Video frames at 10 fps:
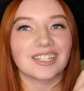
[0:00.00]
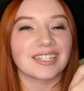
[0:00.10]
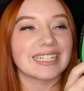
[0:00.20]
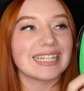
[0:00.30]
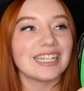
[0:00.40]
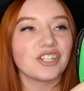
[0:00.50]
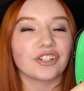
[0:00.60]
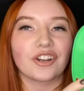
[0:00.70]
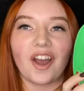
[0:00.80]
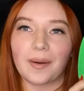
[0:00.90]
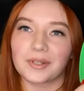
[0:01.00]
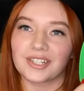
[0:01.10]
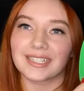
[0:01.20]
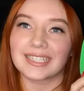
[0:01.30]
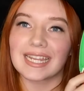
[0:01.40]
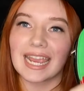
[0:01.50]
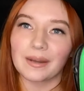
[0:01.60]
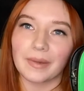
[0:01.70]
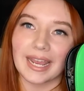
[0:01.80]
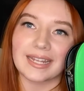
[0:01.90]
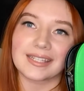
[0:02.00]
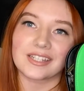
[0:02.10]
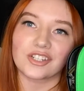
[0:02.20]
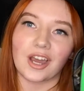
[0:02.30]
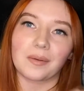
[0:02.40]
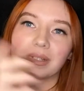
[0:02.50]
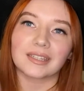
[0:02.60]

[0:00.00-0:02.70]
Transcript: / t-shirt options in my Etsy shop,